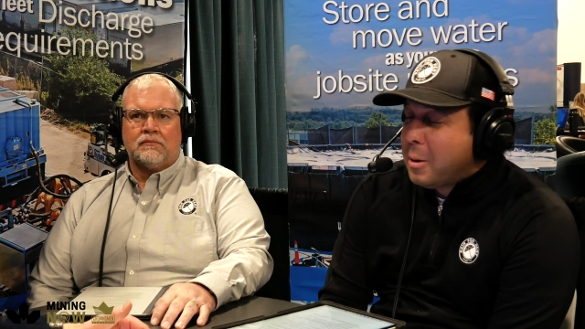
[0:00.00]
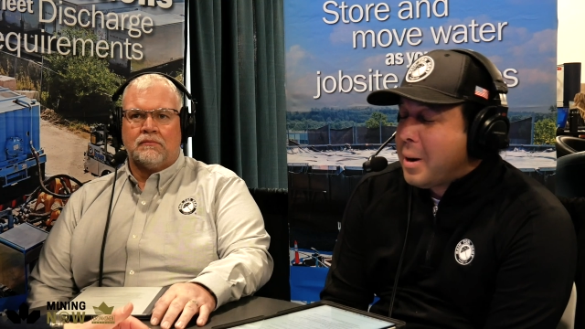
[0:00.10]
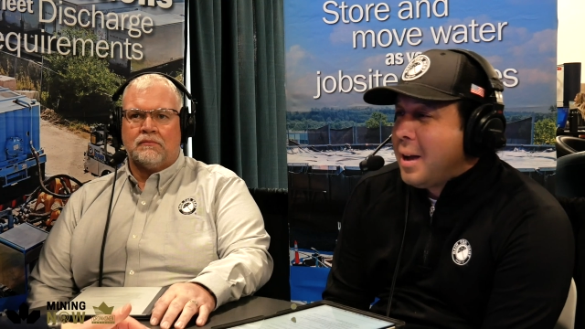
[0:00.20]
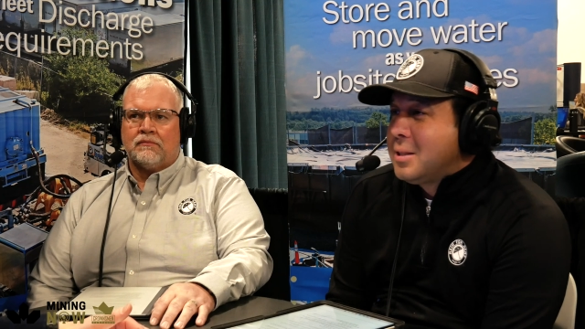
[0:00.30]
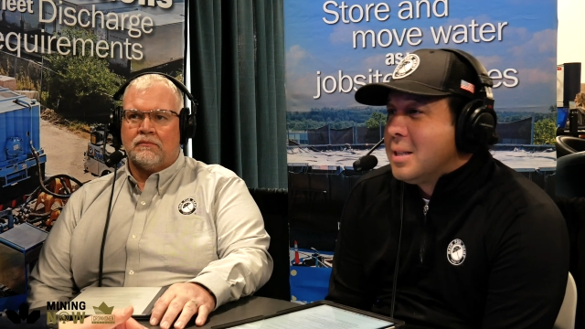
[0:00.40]
Speaker 1: been
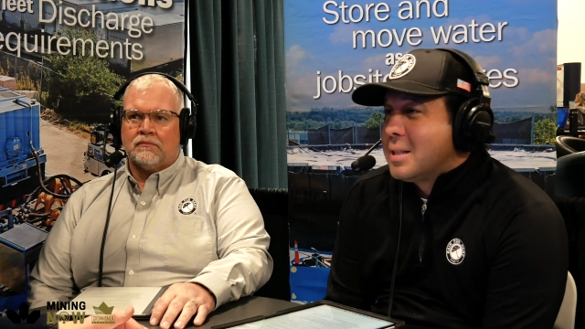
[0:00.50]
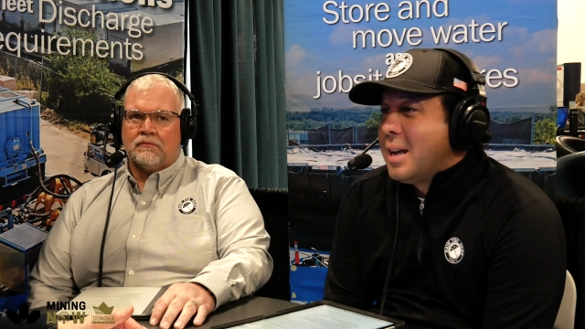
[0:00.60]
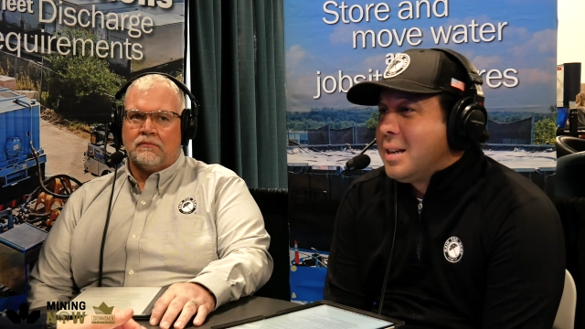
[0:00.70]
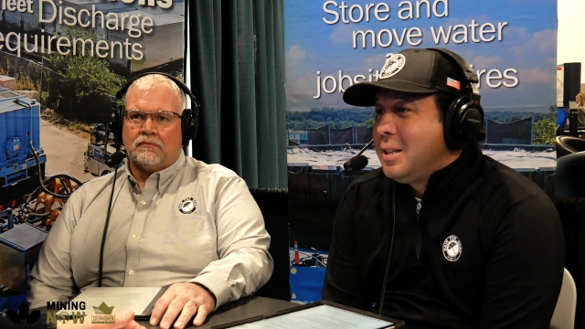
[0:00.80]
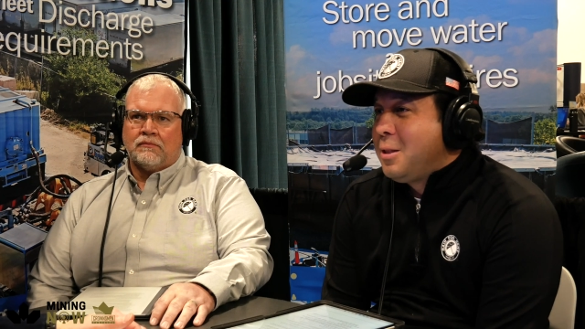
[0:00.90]
around since
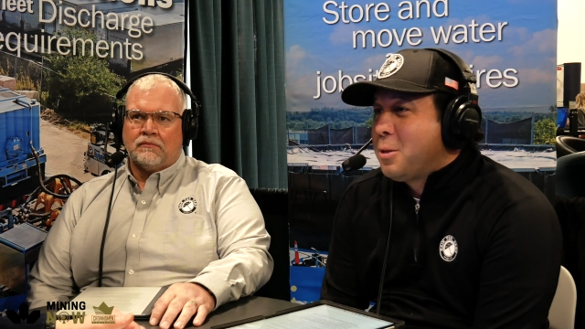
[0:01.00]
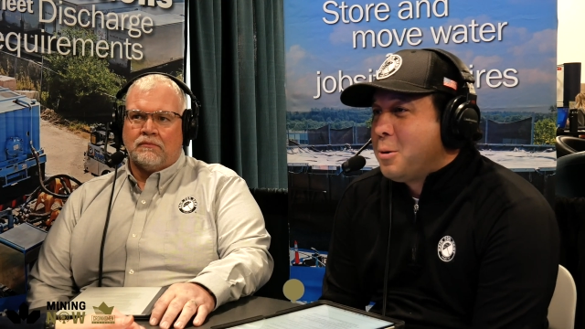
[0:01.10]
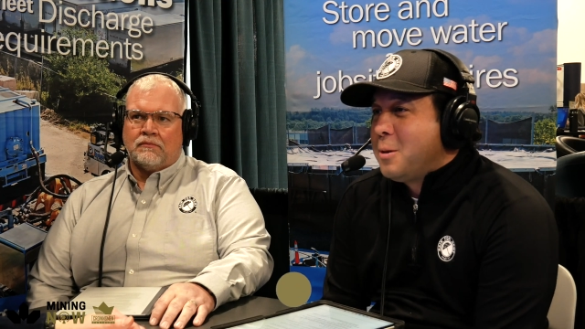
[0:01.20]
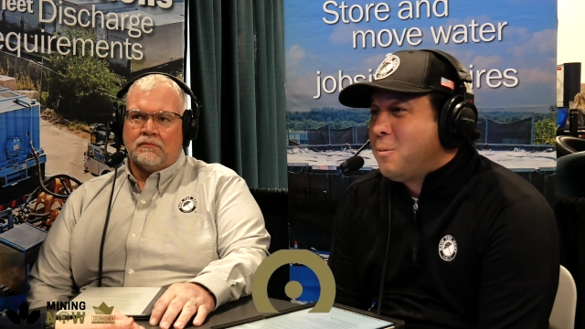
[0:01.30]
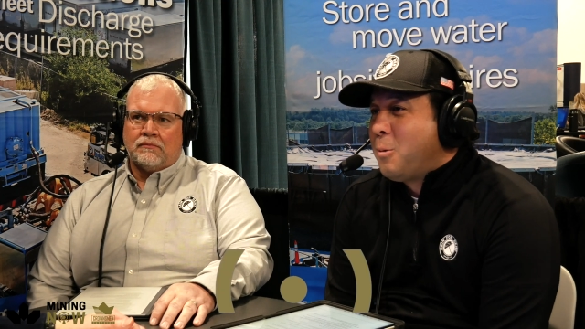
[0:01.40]

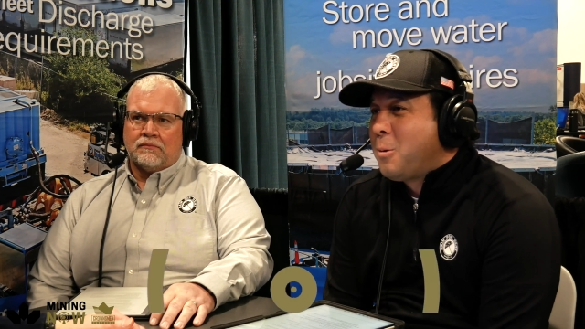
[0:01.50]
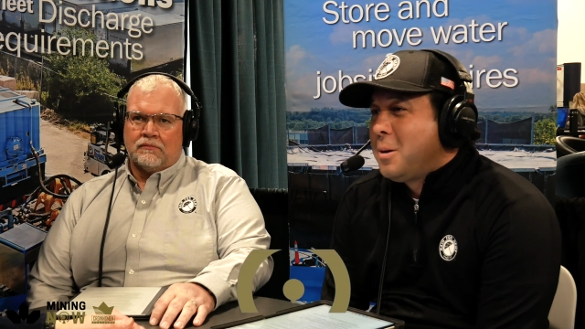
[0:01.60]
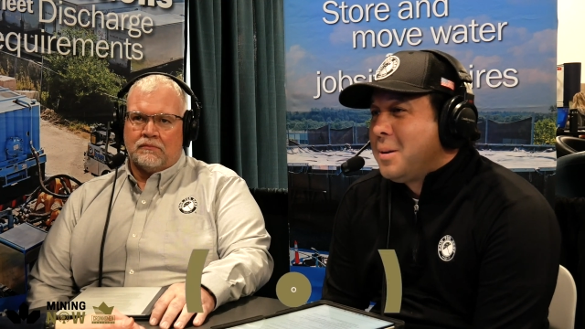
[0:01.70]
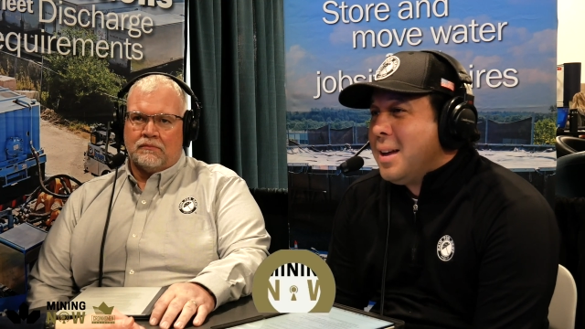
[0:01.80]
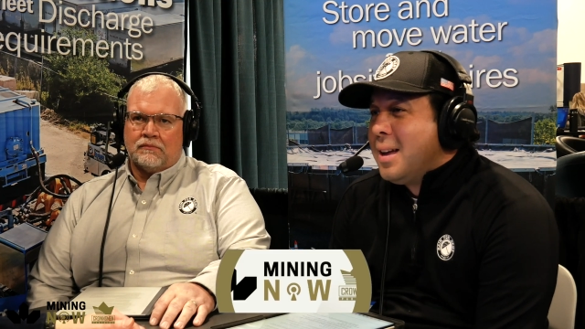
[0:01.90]

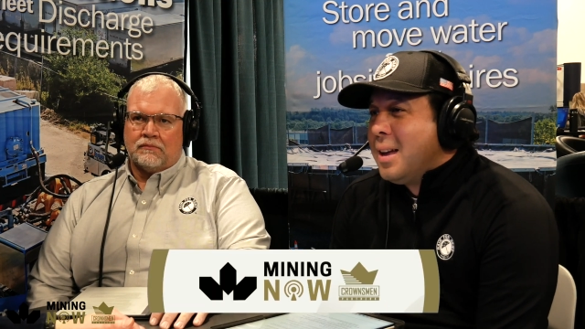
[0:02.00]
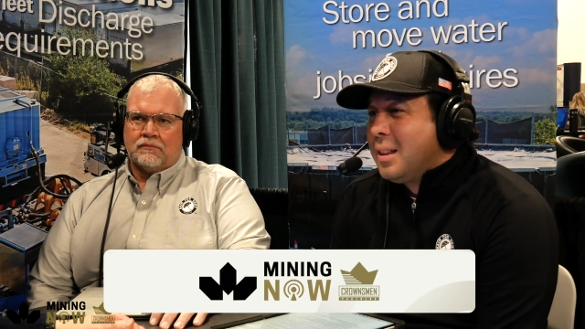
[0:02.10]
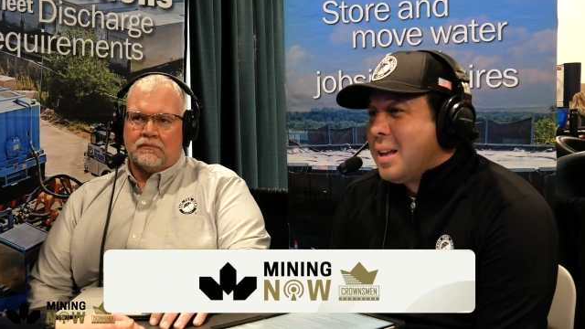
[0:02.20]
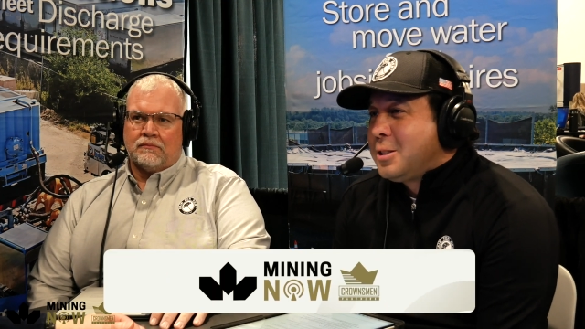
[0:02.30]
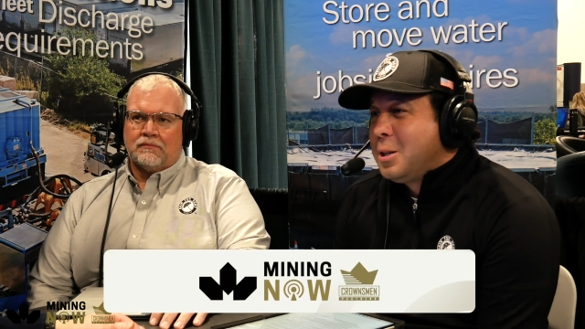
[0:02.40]
1934.
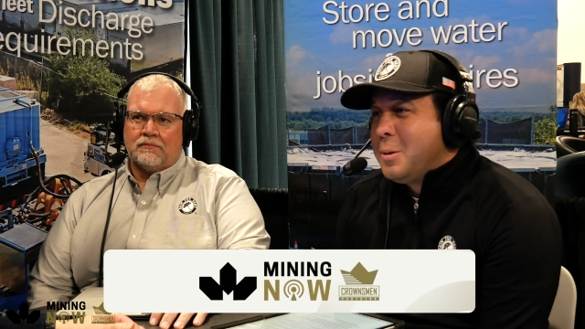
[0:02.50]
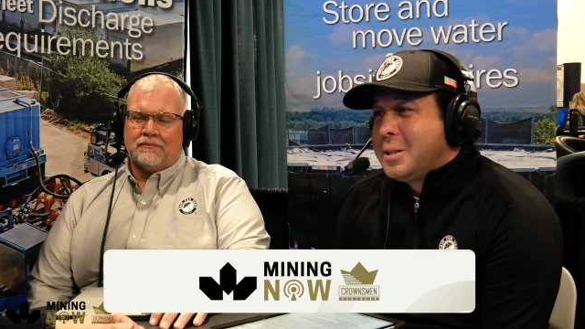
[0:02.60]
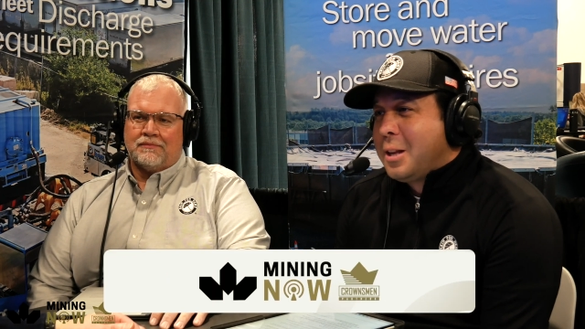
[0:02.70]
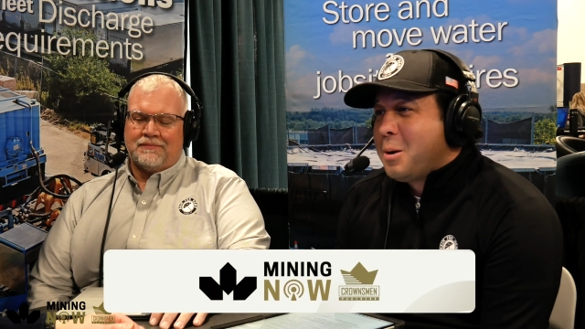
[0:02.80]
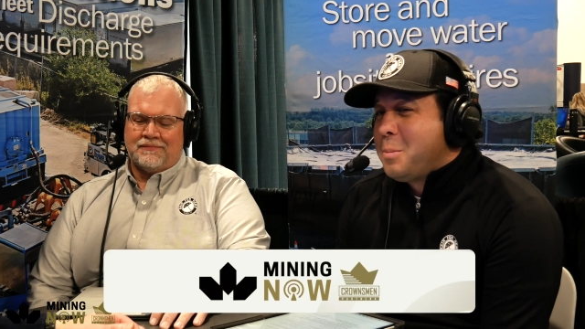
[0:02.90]
Last year, we
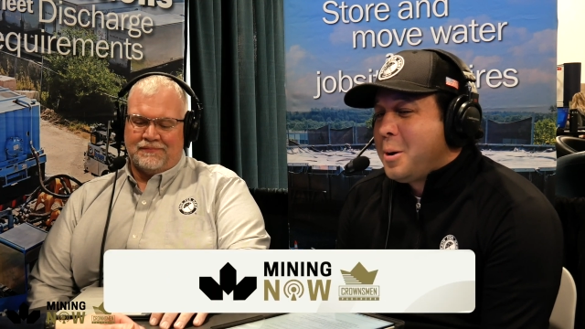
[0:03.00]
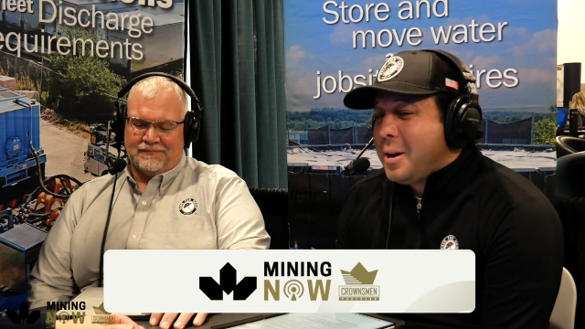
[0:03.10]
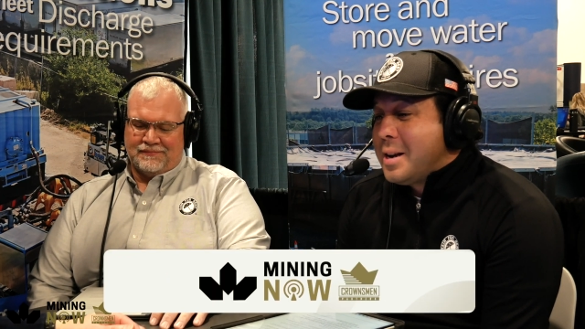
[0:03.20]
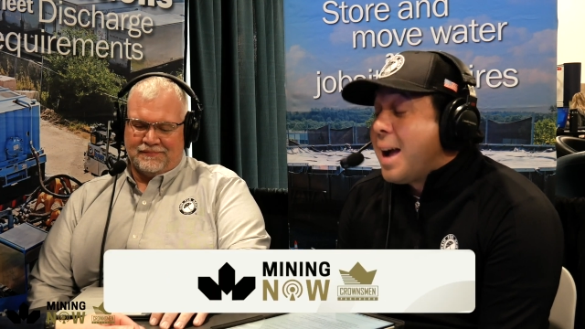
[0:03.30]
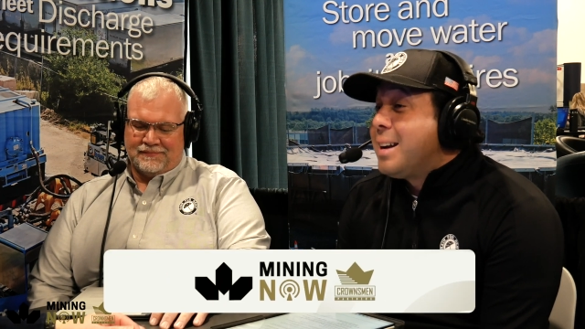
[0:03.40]

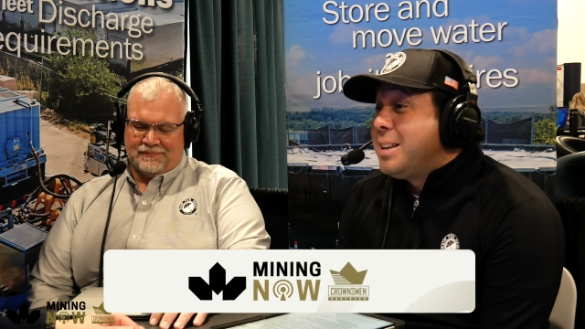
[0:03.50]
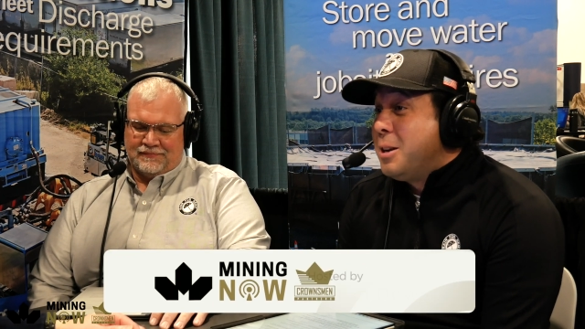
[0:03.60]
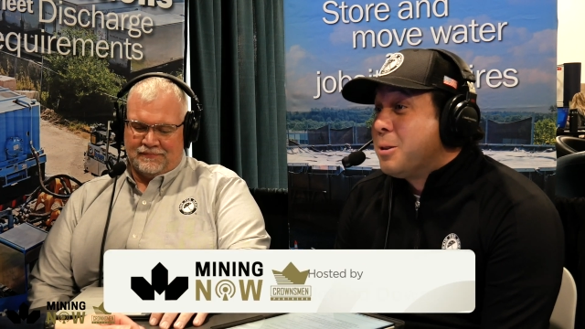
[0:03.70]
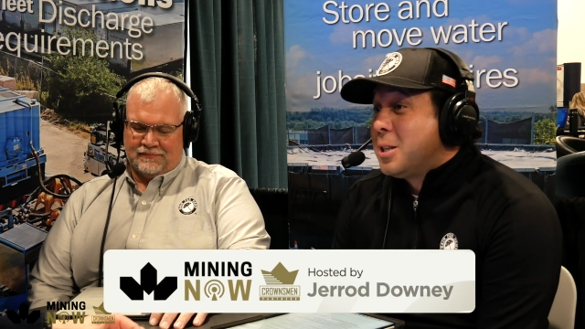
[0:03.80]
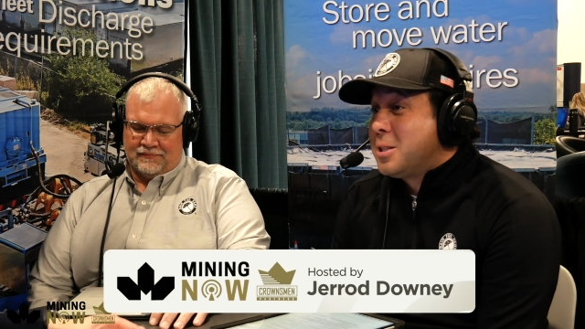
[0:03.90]
celebrated 90
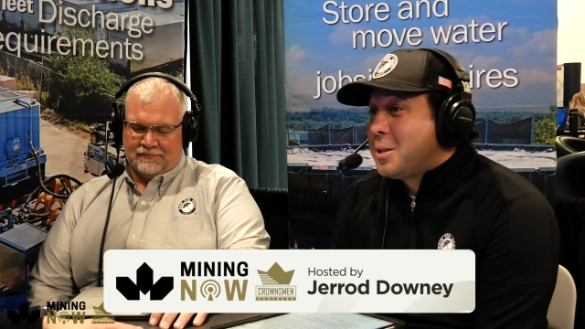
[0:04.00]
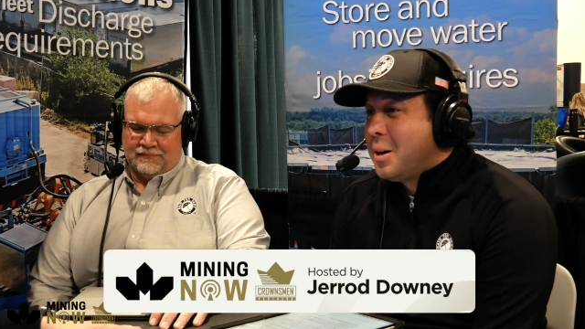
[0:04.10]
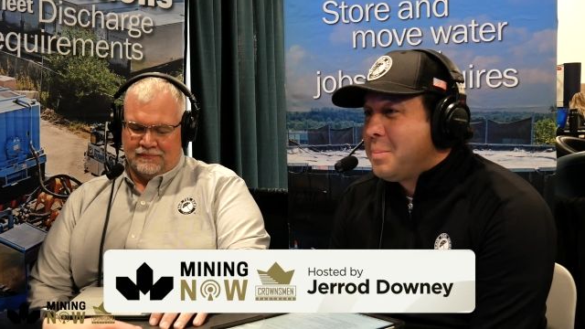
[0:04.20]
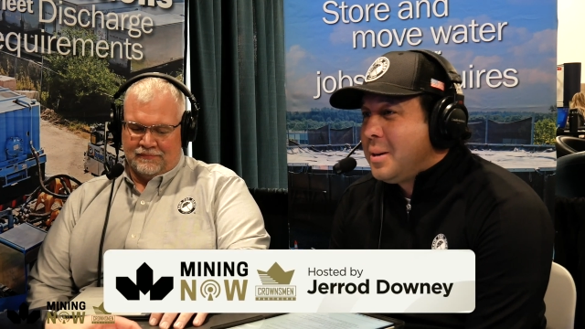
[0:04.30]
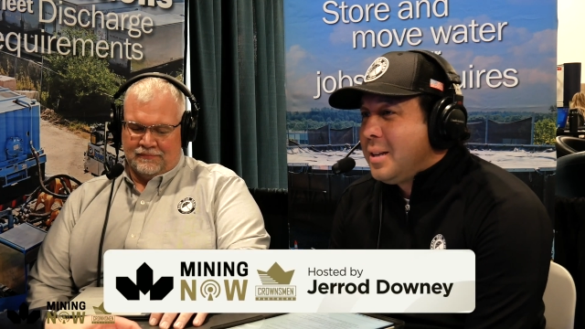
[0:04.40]
years as a
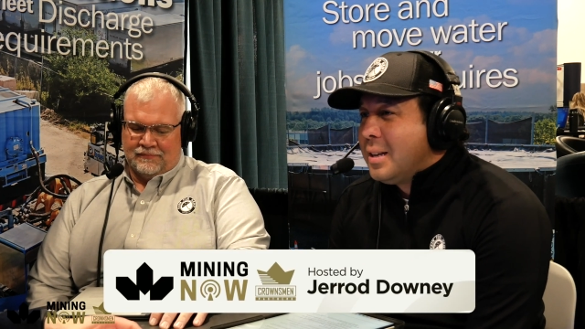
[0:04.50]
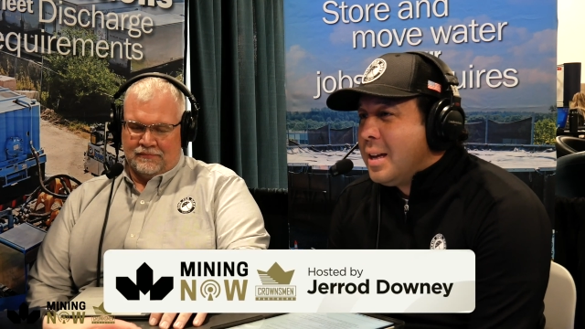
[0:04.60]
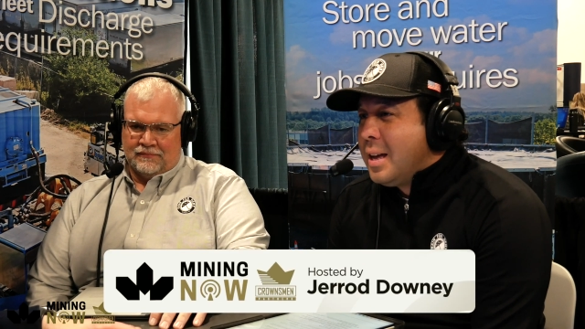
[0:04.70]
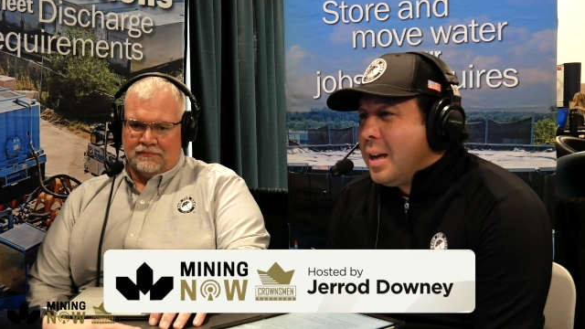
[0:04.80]
company,